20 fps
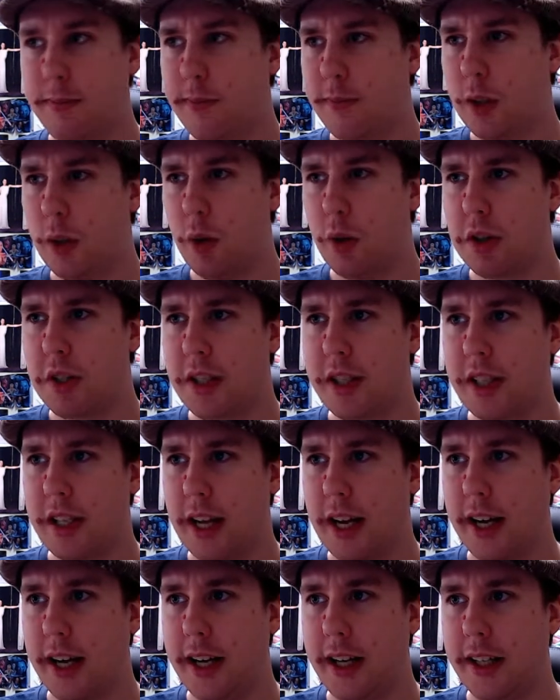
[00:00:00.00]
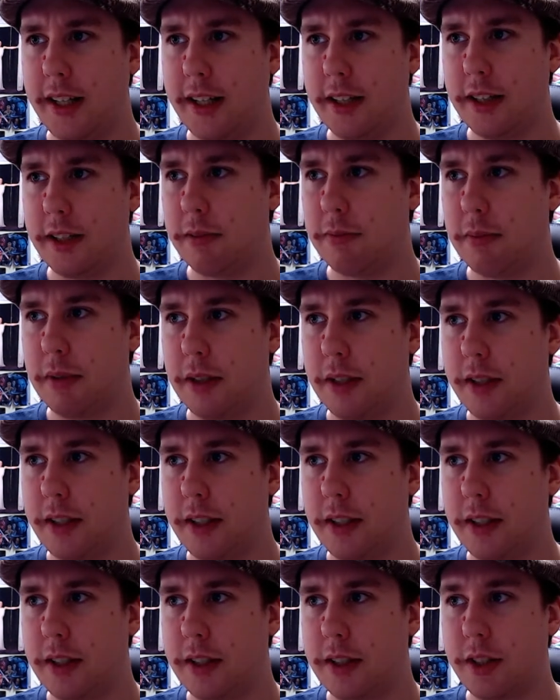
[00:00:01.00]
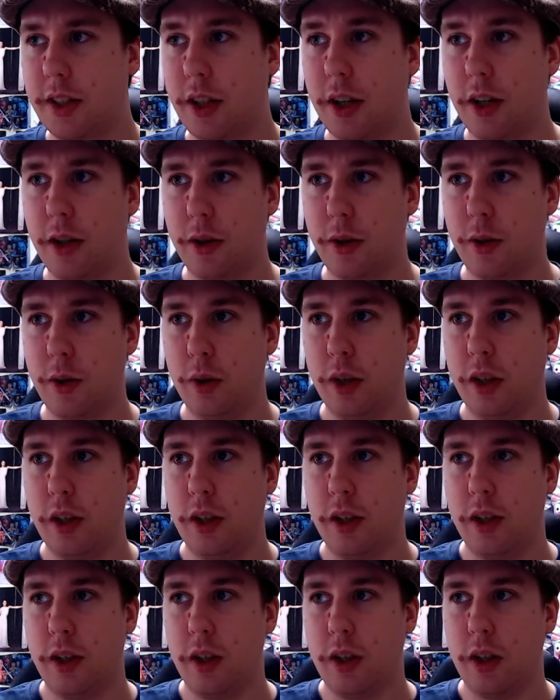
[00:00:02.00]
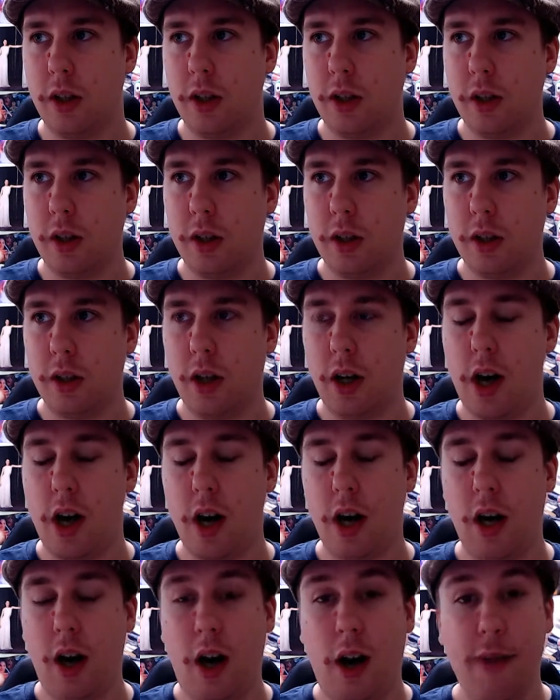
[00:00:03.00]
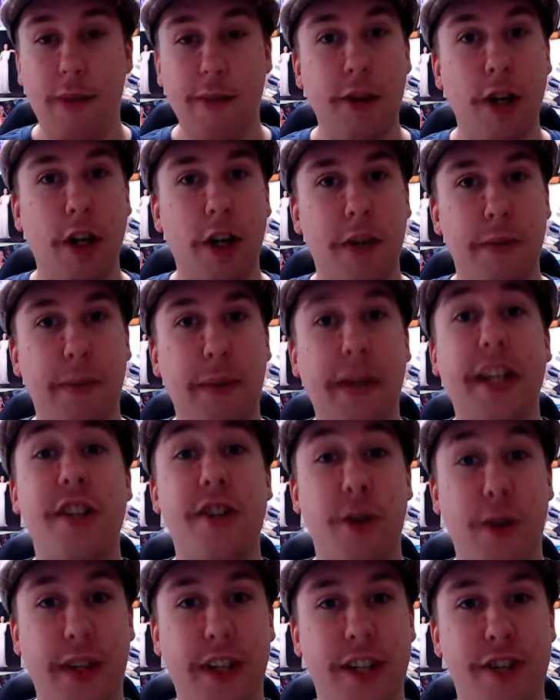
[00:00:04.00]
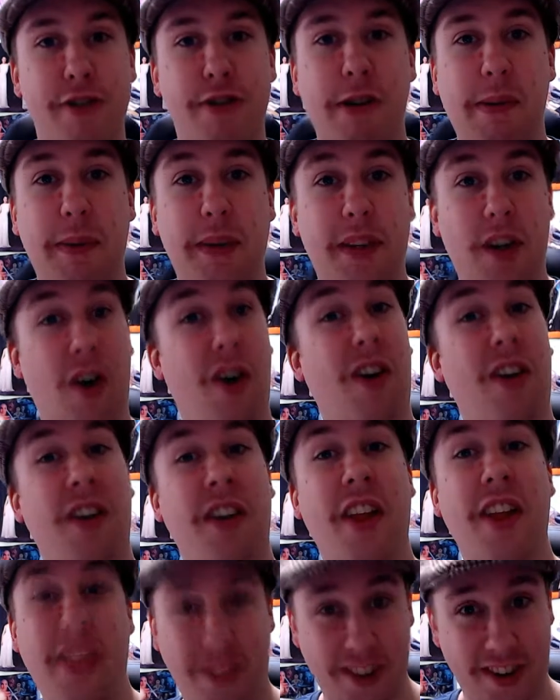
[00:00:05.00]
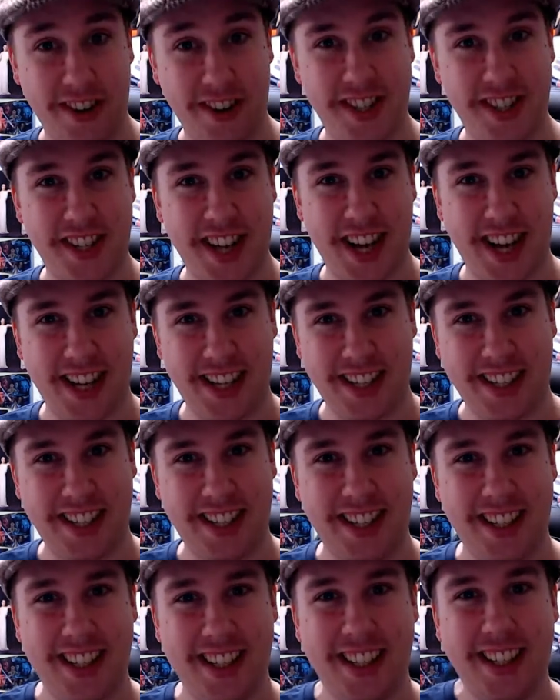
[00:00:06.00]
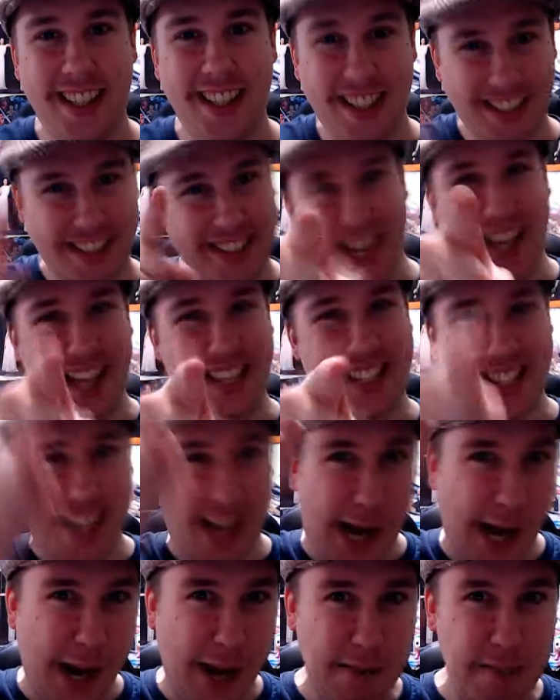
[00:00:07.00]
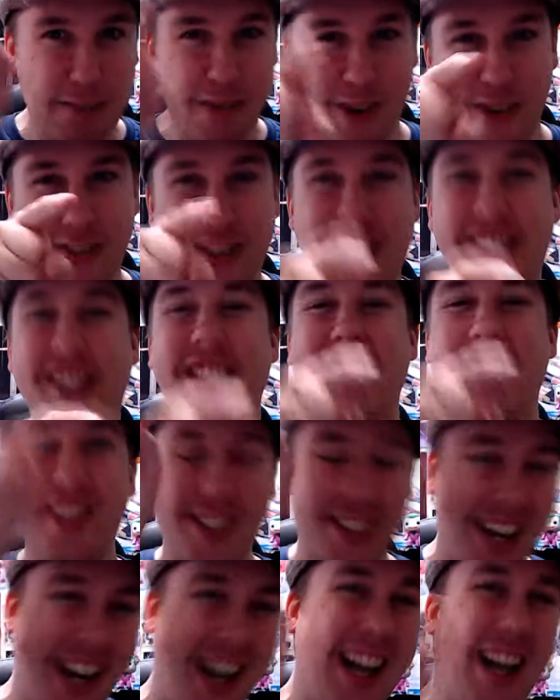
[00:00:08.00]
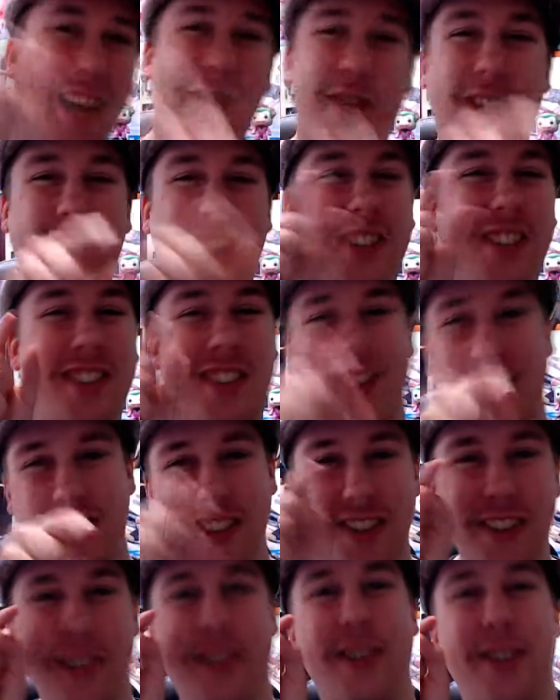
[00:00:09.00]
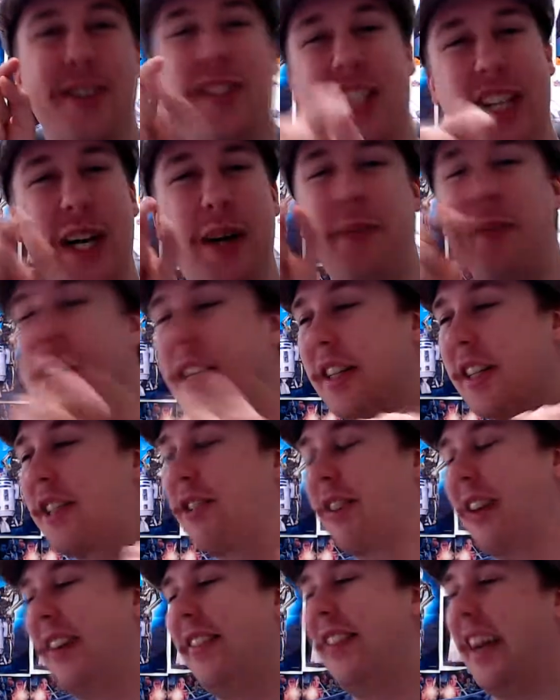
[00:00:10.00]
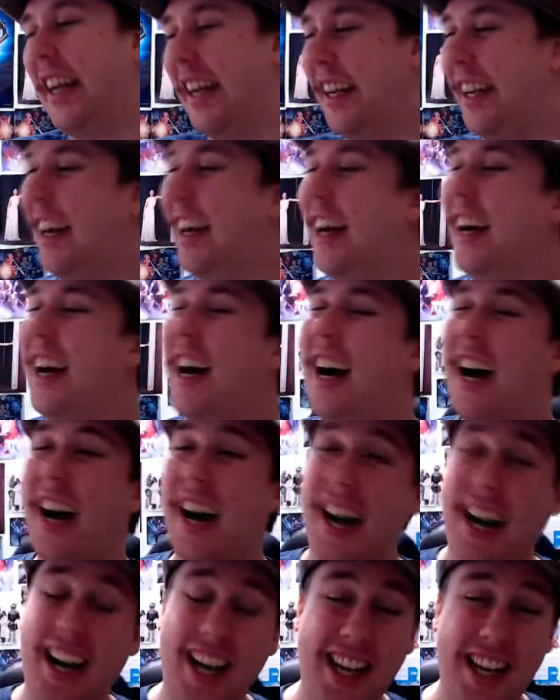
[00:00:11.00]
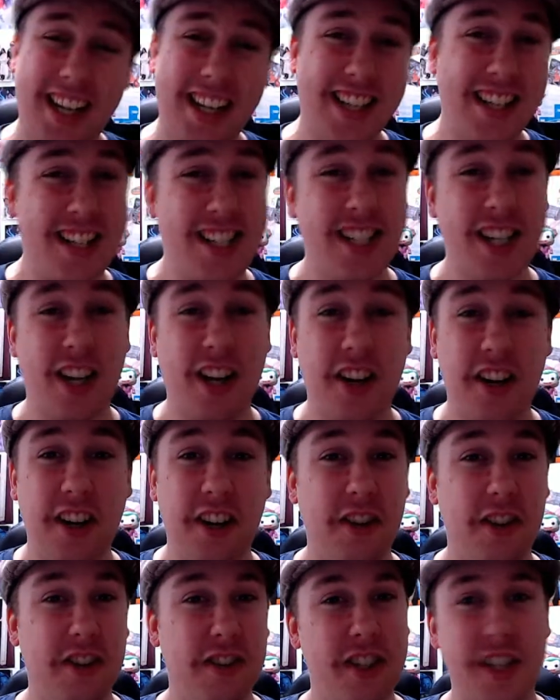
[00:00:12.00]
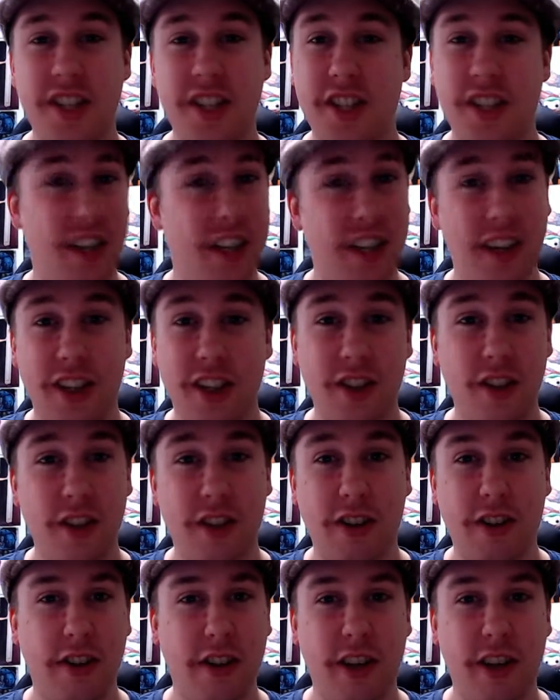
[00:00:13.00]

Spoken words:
What's today? Monday. So, I'm going to be doing streaming on Thursday. Yes, I promise you I will do some streaming. So just look